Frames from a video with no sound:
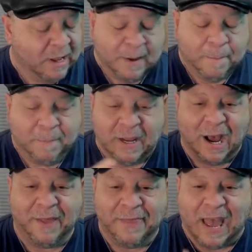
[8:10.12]

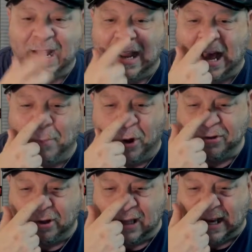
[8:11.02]
Beyond that, I'm also
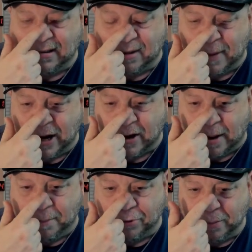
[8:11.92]
letting some air come
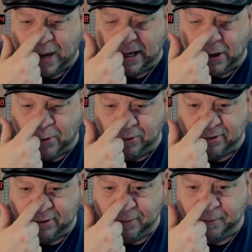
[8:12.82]
through my nose,
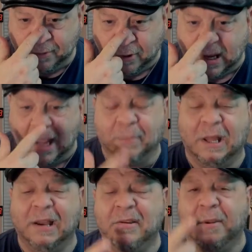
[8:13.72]
okay? I'm
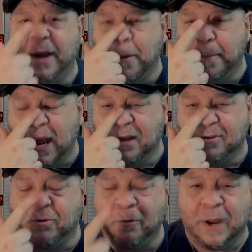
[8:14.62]
letting some air pass
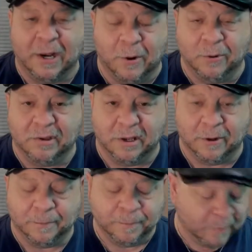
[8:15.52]
through my nose here,
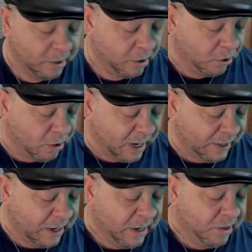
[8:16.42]
all right?
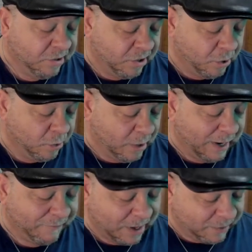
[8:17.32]
So I've
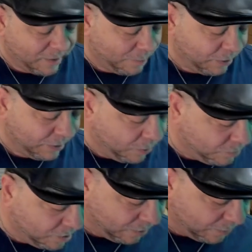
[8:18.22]
got a couple of notes
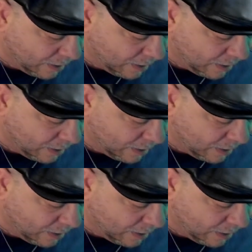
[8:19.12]
here that I'm